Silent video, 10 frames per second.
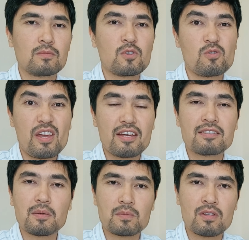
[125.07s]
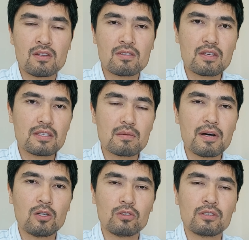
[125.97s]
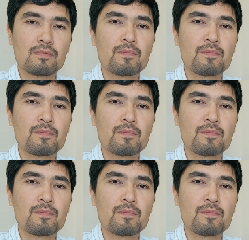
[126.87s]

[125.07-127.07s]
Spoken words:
create some statistics about it.